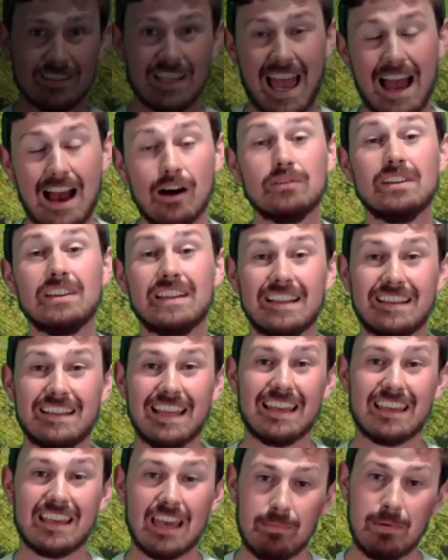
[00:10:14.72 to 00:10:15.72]
So how did the
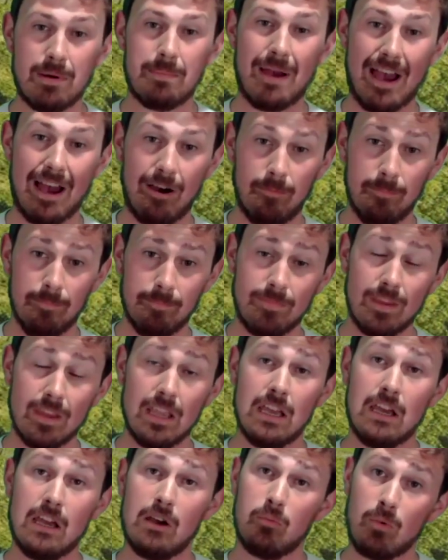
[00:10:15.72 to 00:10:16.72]
dig come about?
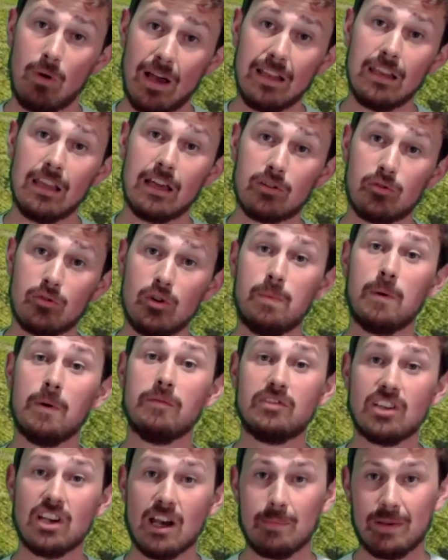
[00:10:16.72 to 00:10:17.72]
Well, a group
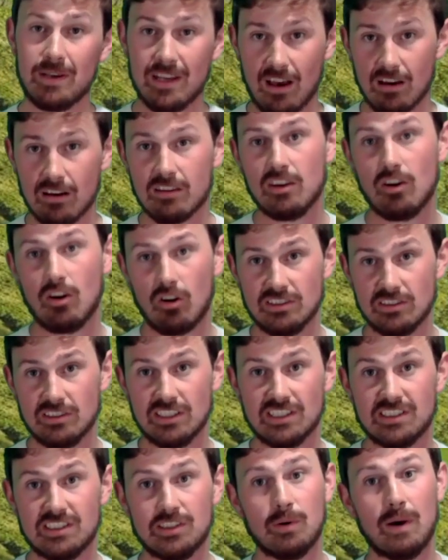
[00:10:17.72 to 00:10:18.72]
of German
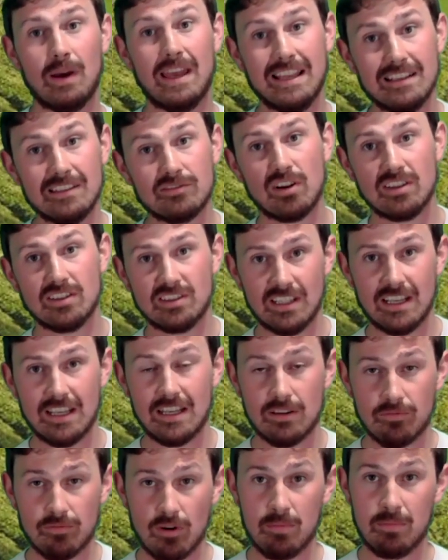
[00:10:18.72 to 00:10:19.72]
archaeologists who are interested
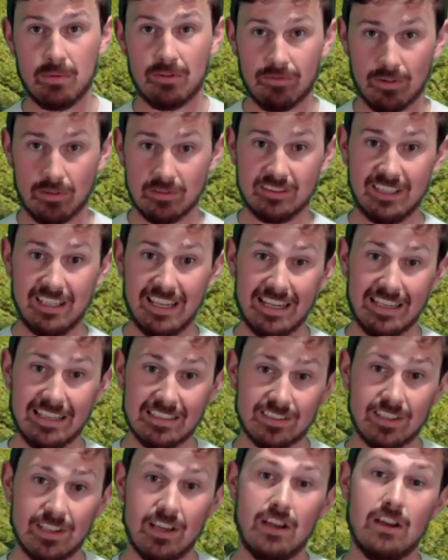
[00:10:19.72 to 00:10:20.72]
in the Roman
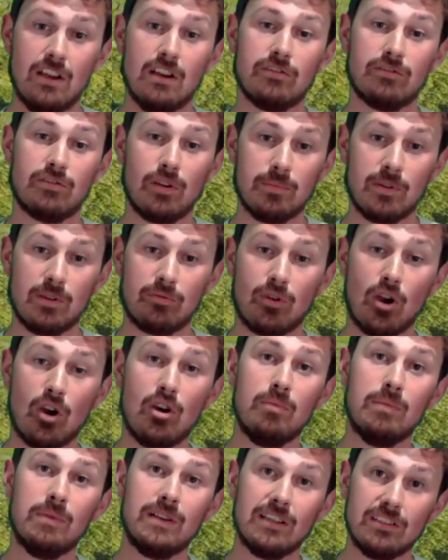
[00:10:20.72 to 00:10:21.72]
frontiers from the
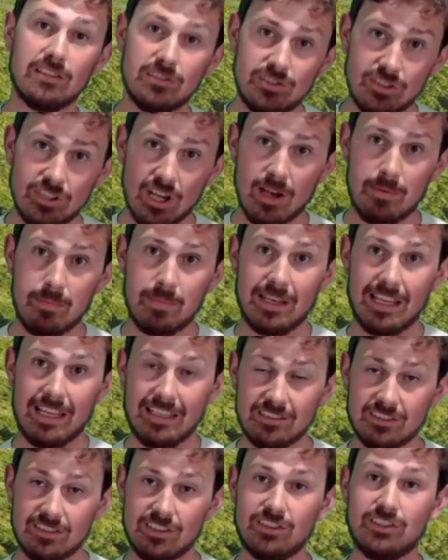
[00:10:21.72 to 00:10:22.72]
Roman German
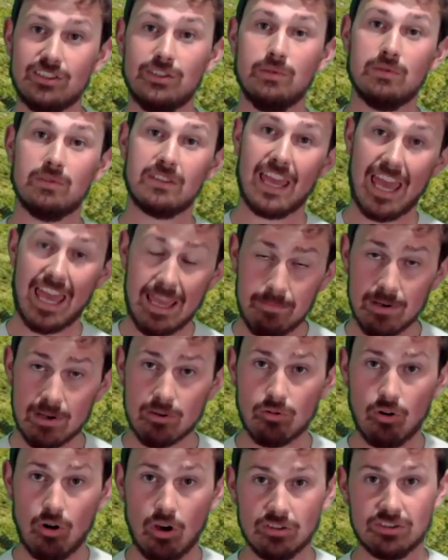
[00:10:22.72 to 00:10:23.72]
Institute came
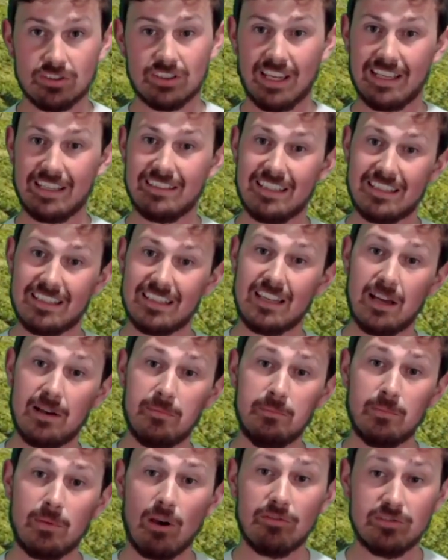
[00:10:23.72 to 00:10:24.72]
across and did a
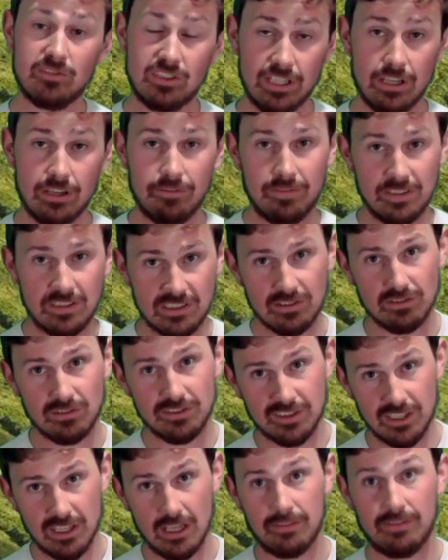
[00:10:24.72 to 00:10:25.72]
number of geophysical
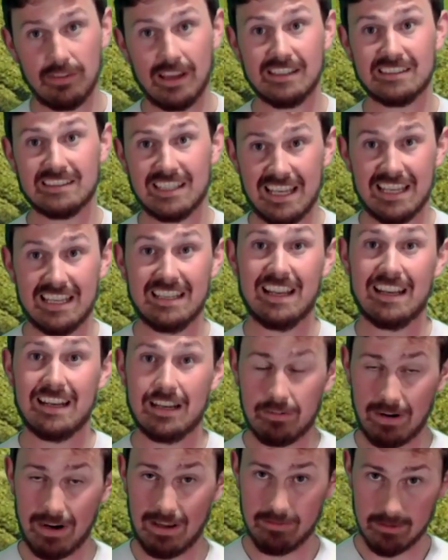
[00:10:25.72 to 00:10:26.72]
surveys in
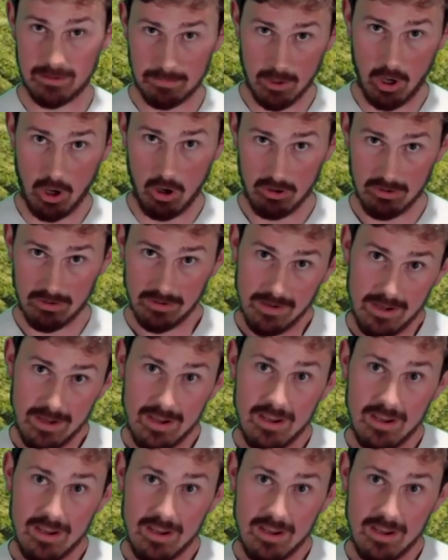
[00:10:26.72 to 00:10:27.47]
and around the Broch.